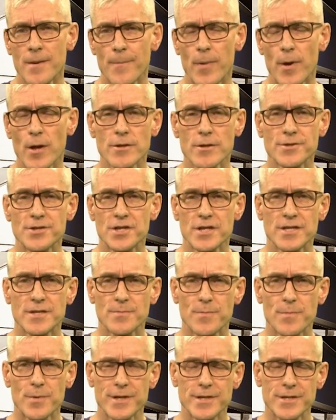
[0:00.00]

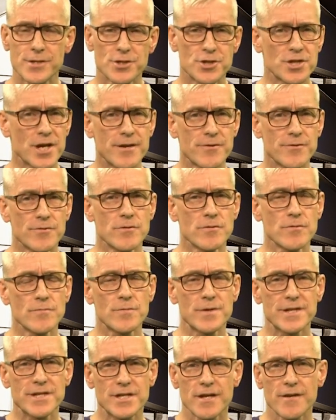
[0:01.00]
policies, but in general,
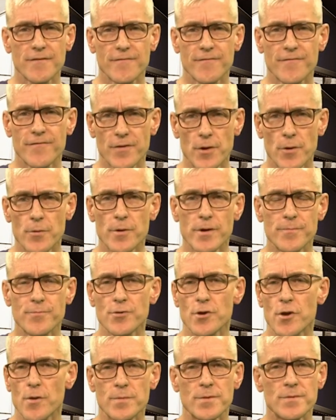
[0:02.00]
we see fewer
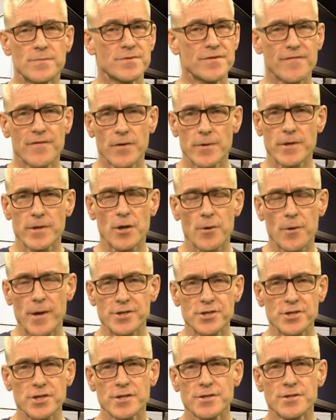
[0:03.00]
problems, fewer
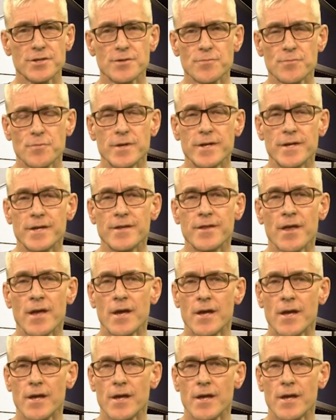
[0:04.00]
questions with